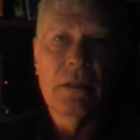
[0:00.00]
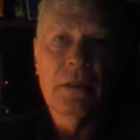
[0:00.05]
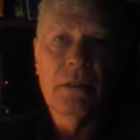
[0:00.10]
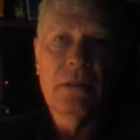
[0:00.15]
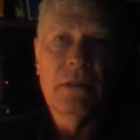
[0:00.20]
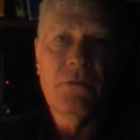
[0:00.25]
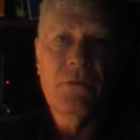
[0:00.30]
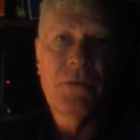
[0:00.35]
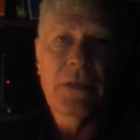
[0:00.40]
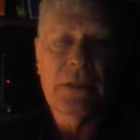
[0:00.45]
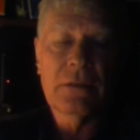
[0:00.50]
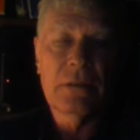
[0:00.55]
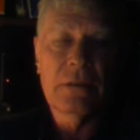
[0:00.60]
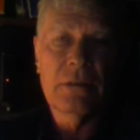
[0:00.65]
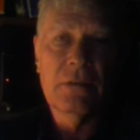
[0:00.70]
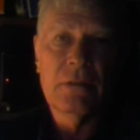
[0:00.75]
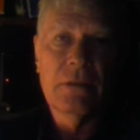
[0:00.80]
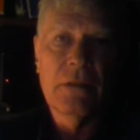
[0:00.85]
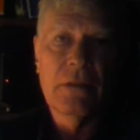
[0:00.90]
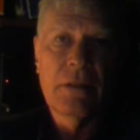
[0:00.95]

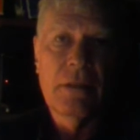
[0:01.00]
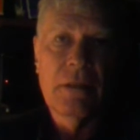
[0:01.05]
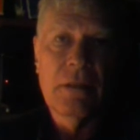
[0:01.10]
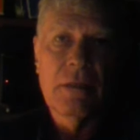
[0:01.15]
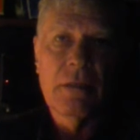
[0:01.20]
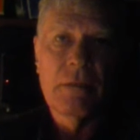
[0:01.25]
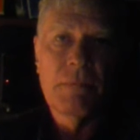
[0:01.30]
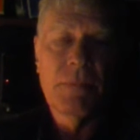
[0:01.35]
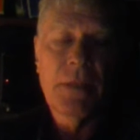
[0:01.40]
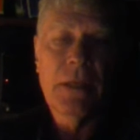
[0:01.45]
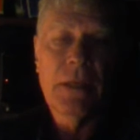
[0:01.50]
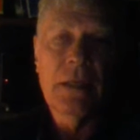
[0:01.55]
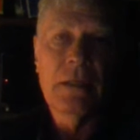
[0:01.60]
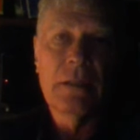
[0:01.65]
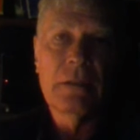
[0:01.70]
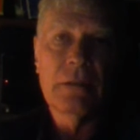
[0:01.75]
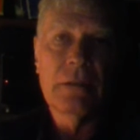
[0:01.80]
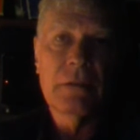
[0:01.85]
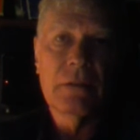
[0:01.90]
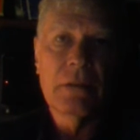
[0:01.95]
unaffected
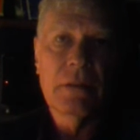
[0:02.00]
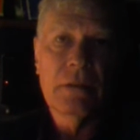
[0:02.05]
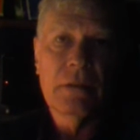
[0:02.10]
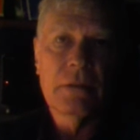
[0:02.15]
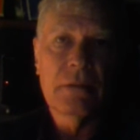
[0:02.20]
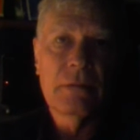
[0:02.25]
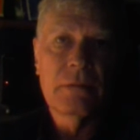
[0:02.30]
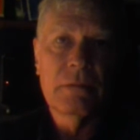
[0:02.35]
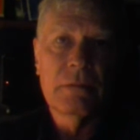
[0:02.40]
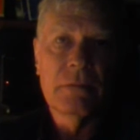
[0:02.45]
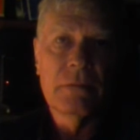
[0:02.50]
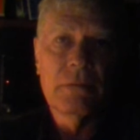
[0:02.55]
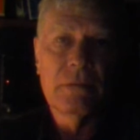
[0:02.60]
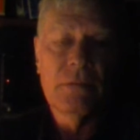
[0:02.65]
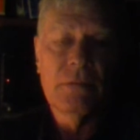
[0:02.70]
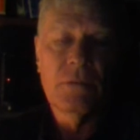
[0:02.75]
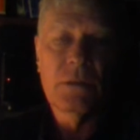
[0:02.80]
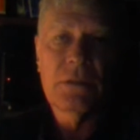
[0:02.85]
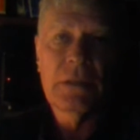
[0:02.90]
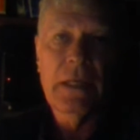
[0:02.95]
by
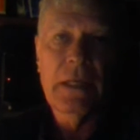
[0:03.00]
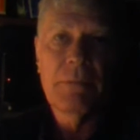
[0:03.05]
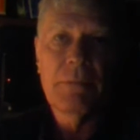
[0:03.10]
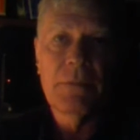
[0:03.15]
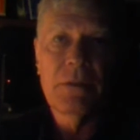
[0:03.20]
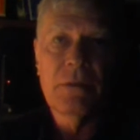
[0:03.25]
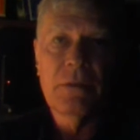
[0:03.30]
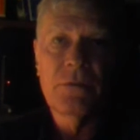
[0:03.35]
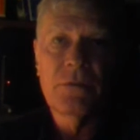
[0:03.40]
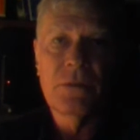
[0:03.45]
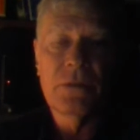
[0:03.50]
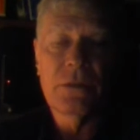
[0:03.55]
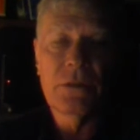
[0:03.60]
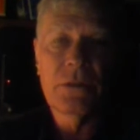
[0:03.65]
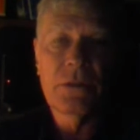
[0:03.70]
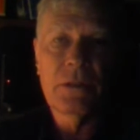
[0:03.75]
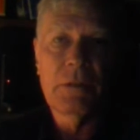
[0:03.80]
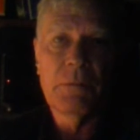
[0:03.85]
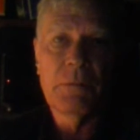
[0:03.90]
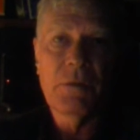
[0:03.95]
what's happened at
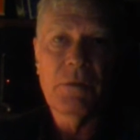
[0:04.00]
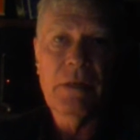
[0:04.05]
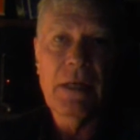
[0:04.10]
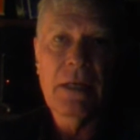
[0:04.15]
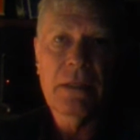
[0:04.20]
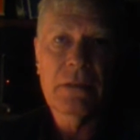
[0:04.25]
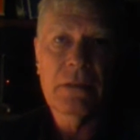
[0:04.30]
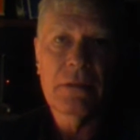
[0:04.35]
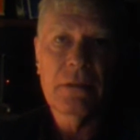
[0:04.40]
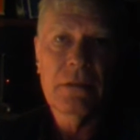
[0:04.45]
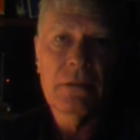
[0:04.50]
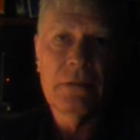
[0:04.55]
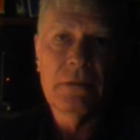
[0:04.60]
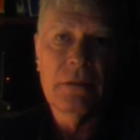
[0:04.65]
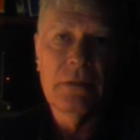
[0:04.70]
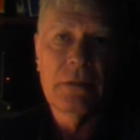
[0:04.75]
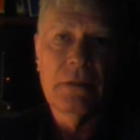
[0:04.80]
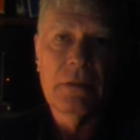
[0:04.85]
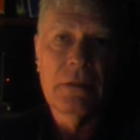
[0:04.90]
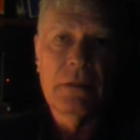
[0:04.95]
Fukushima reactor,
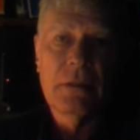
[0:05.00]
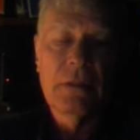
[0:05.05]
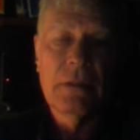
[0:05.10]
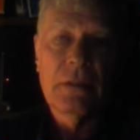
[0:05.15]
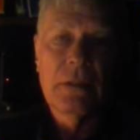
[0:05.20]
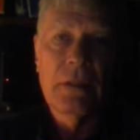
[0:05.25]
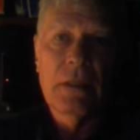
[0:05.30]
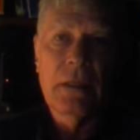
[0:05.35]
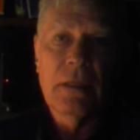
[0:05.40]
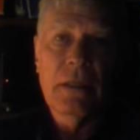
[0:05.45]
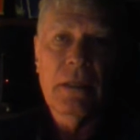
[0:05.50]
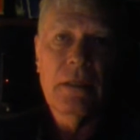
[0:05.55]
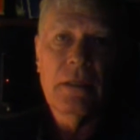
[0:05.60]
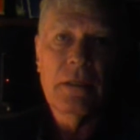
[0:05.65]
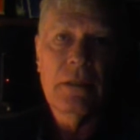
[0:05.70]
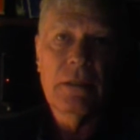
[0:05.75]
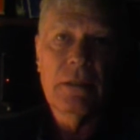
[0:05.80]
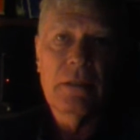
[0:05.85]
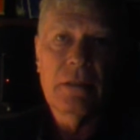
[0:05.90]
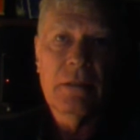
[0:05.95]

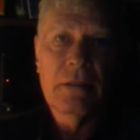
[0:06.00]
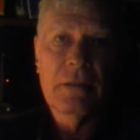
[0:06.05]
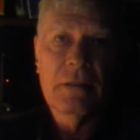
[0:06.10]
and